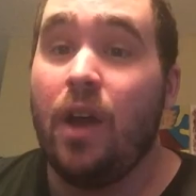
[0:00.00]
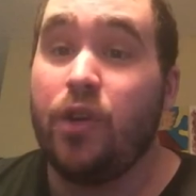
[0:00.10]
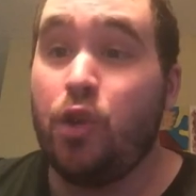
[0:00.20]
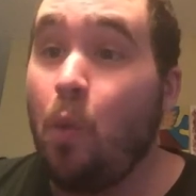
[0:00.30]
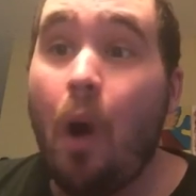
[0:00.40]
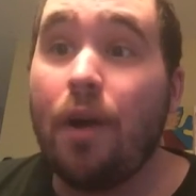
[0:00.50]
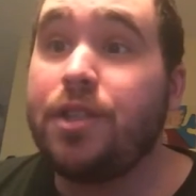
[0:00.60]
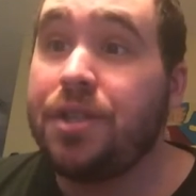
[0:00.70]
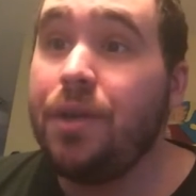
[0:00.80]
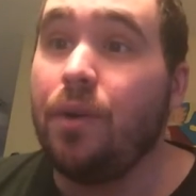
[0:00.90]
You are
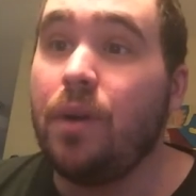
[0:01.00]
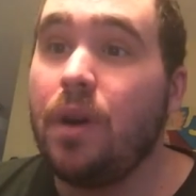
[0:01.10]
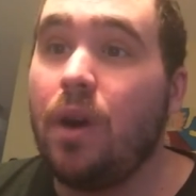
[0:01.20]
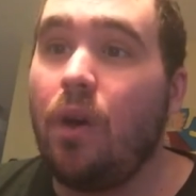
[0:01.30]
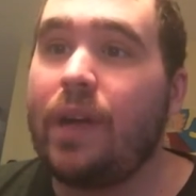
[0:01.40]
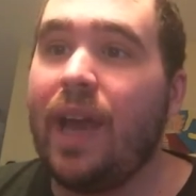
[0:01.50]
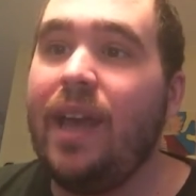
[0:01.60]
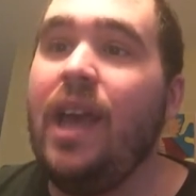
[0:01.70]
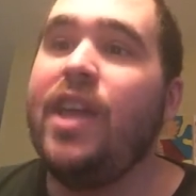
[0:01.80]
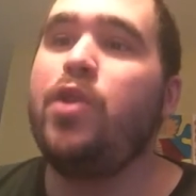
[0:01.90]
too.
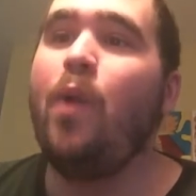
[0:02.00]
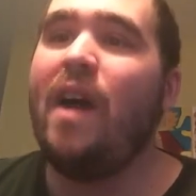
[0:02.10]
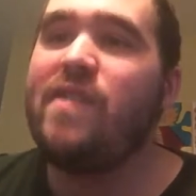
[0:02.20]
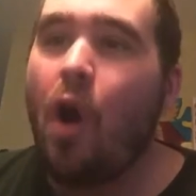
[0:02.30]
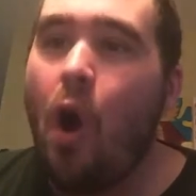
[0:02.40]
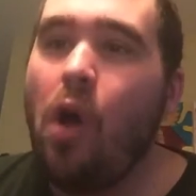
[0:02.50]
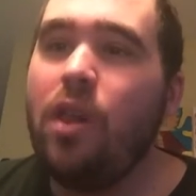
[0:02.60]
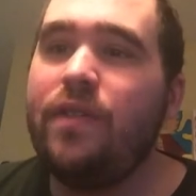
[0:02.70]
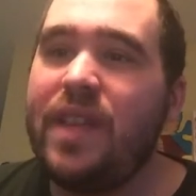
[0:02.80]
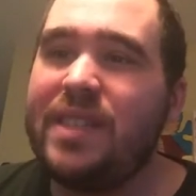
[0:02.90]
Okay? You have all
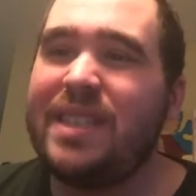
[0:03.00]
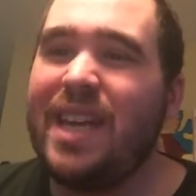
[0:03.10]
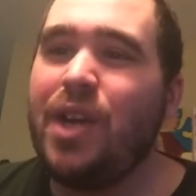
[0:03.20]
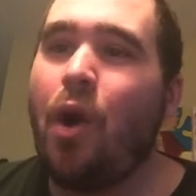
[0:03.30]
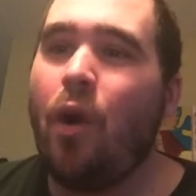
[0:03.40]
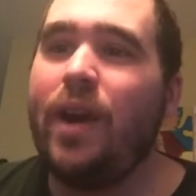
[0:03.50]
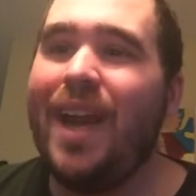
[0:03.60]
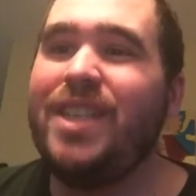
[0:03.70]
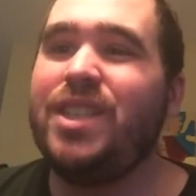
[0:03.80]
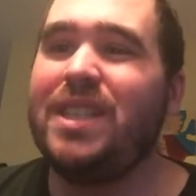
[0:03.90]
of this
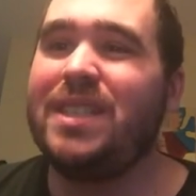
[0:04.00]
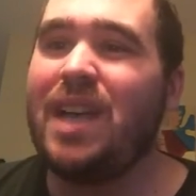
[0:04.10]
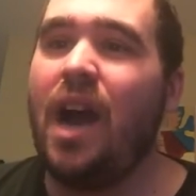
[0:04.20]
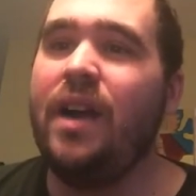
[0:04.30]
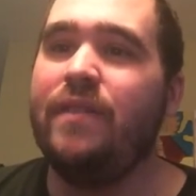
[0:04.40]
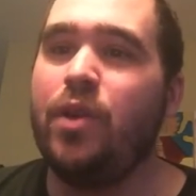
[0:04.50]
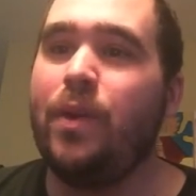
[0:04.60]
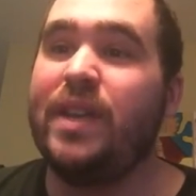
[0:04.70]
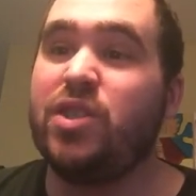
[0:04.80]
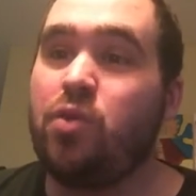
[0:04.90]
incarnation inside of you,
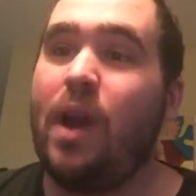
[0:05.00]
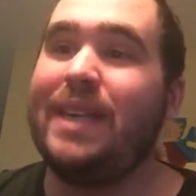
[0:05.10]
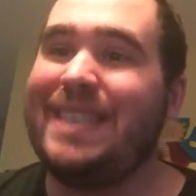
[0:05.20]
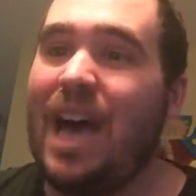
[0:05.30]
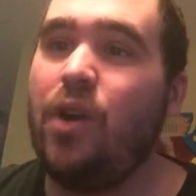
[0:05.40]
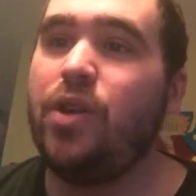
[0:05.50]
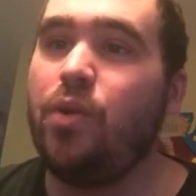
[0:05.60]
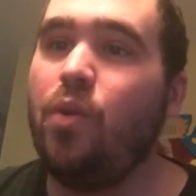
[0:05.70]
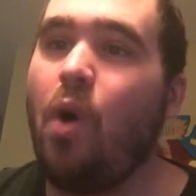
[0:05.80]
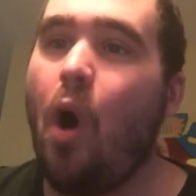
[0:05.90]
and it's trying to tell
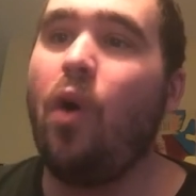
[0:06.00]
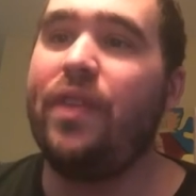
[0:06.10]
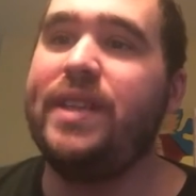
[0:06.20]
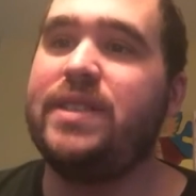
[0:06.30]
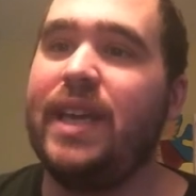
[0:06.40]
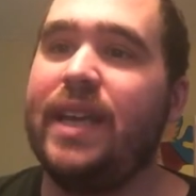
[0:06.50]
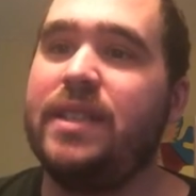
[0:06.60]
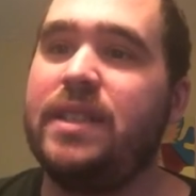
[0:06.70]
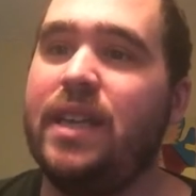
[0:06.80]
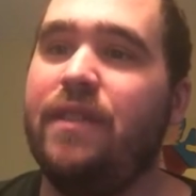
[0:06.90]
you all these
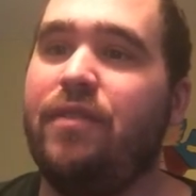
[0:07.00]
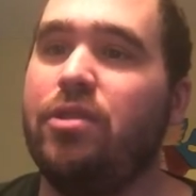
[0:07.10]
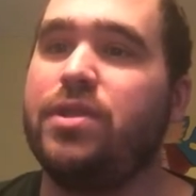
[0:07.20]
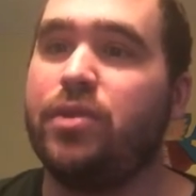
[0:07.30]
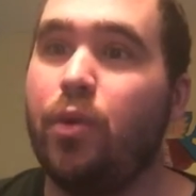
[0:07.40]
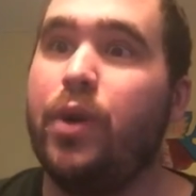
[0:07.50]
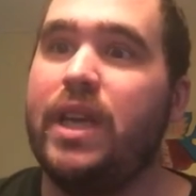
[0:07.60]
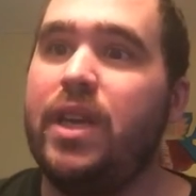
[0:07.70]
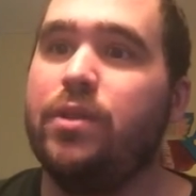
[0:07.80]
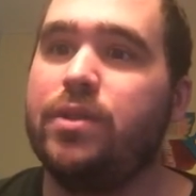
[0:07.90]
things in the first 30
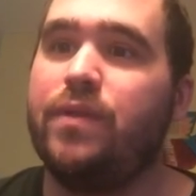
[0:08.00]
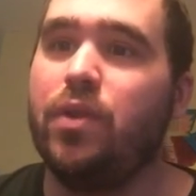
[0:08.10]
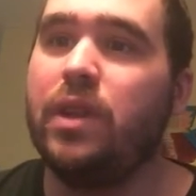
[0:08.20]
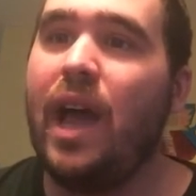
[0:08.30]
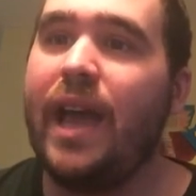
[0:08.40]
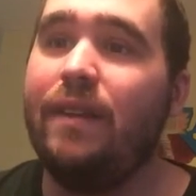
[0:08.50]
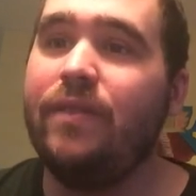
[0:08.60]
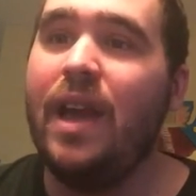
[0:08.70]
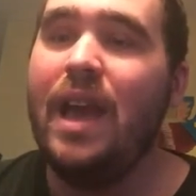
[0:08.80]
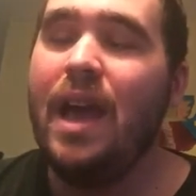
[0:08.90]
years of your
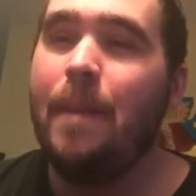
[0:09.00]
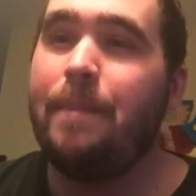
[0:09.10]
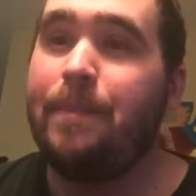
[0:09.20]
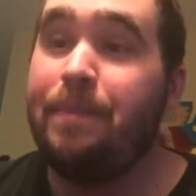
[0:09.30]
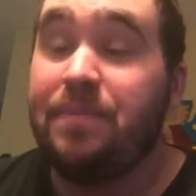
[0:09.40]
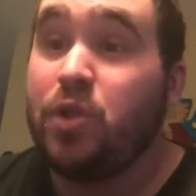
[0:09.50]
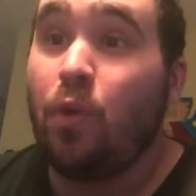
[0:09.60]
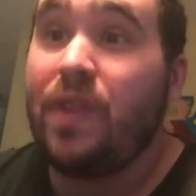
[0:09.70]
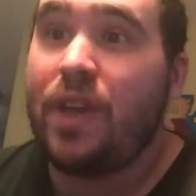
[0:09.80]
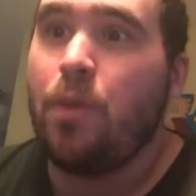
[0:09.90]
life so
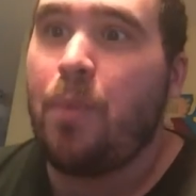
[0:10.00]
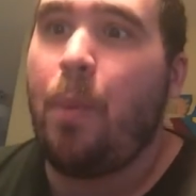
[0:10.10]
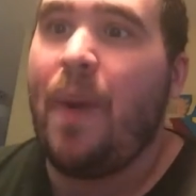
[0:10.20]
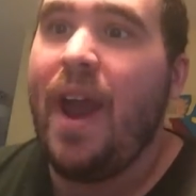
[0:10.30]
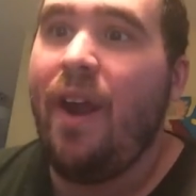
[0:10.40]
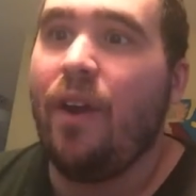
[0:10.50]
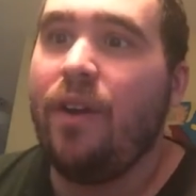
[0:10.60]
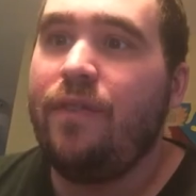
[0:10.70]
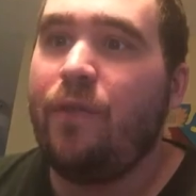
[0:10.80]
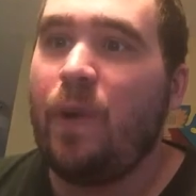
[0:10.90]
that you're
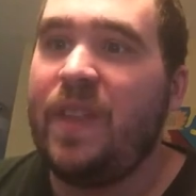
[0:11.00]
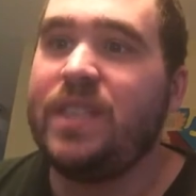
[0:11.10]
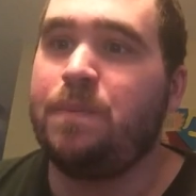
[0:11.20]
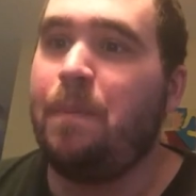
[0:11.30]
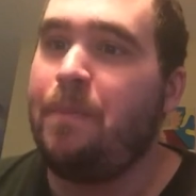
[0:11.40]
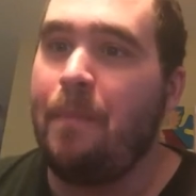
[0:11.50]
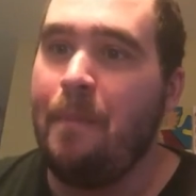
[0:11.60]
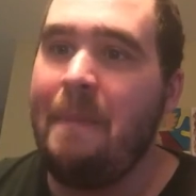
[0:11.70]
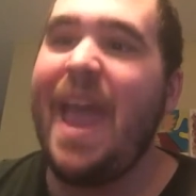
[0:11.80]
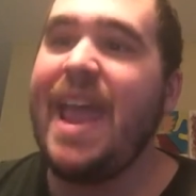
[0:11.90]
prepared for this
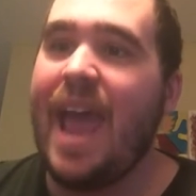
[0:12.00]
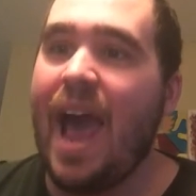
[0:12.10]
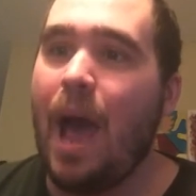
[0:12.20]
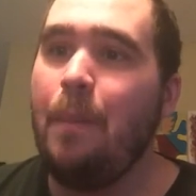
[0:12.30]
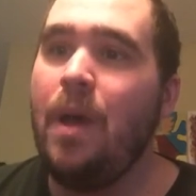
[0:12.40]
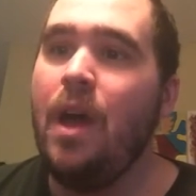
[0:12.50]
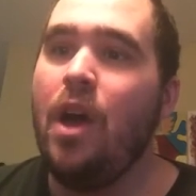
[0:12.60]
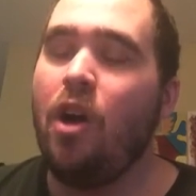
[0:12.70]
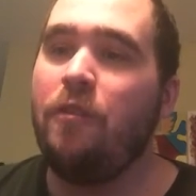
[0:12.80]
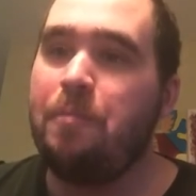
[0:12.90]
mayhem
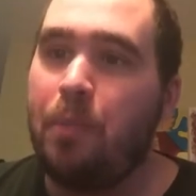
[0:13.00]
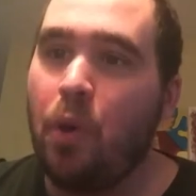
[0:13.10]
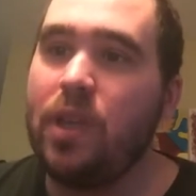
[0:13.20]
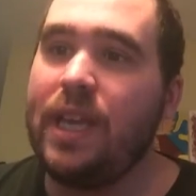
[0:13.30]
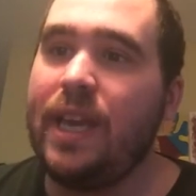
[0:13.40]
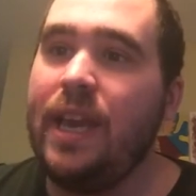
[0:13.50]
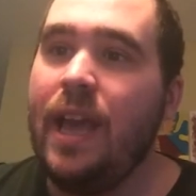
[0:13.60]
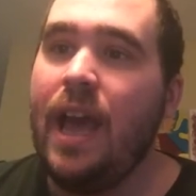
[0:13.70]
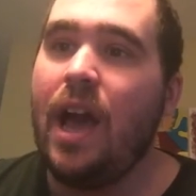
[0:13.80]
of bully